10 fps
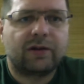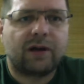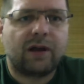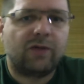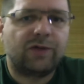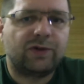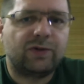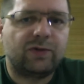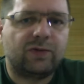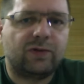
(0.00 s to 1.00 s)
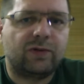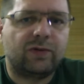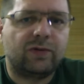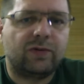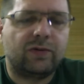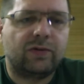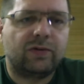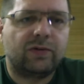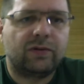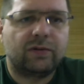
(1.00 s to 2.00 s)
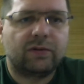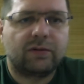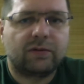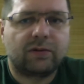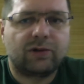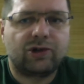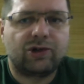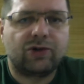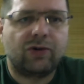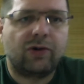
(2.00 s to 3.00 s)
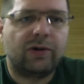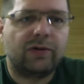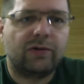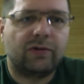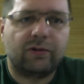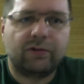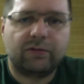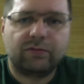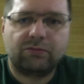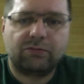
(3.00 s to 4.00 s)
allows you to join or